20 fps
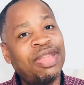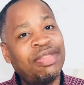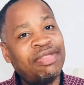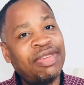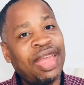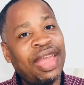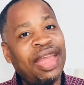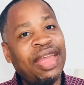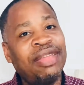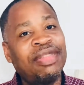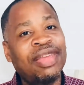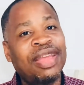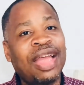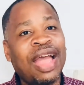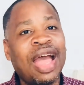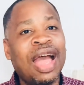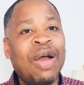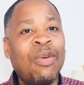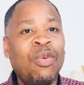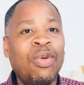change and
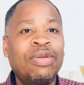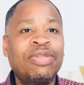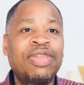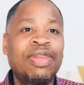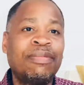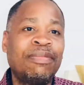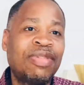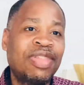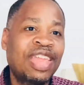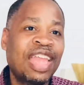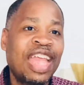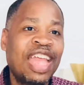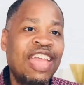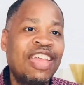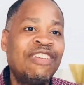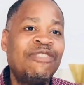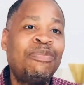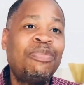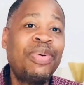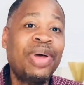God wants them saved.